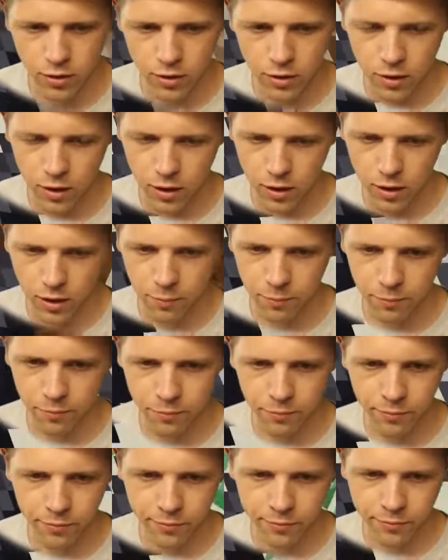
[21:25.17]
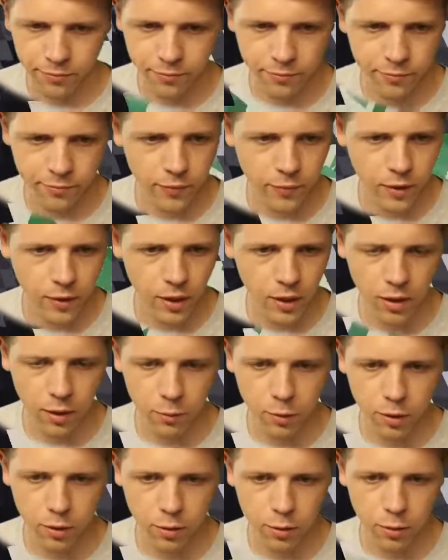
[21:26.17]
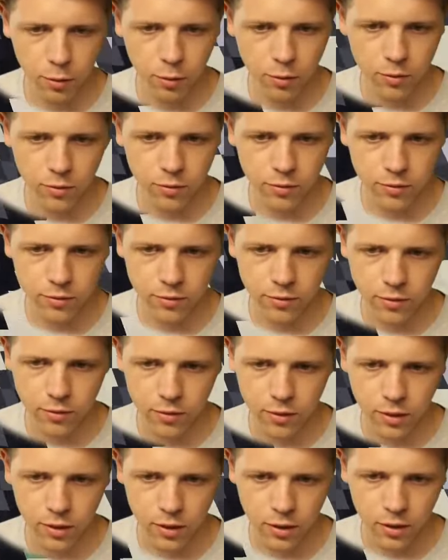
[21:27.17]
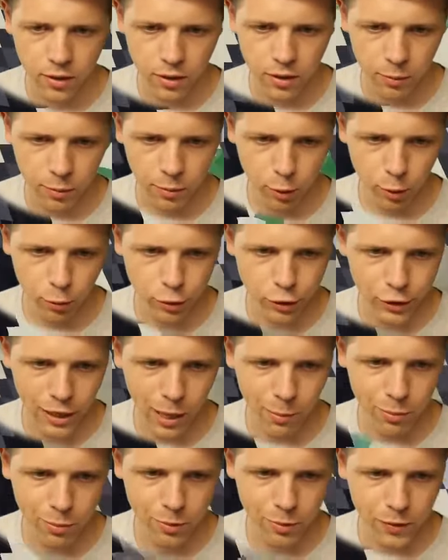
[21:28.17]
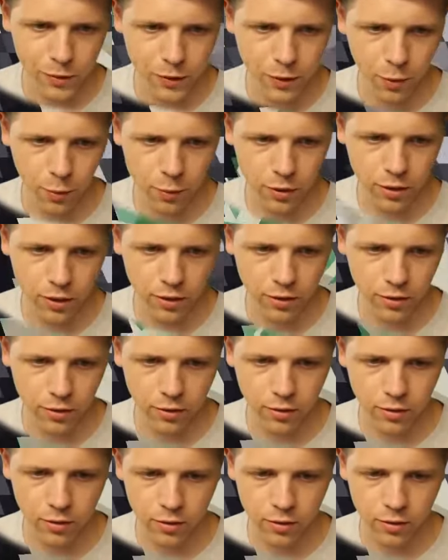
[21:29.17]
let me go chop some stone here.